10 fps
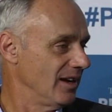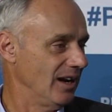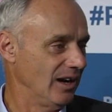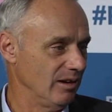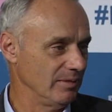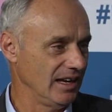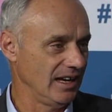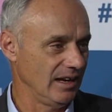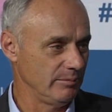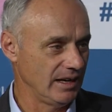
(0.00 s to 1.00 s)
Um,
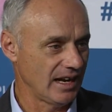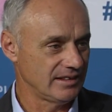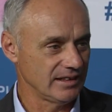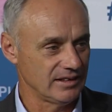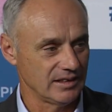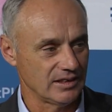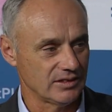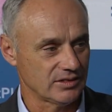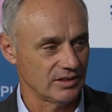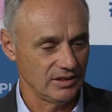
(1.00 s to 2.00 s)
I, mean, I think
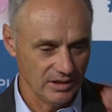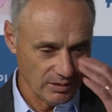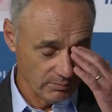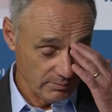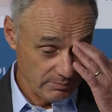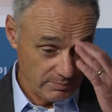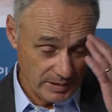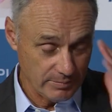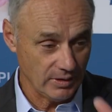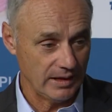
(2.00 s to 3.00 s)
that you know
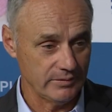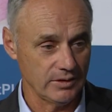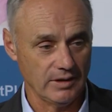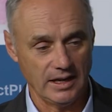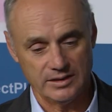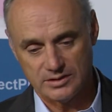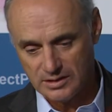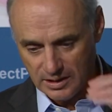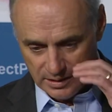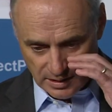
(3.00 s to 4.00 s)
people have in their heads
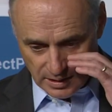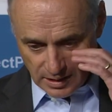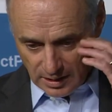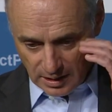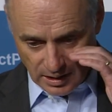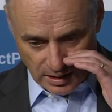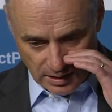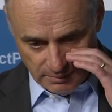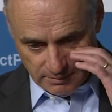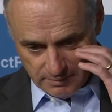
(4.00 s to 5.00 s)
that
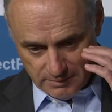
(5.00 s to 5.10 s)
um,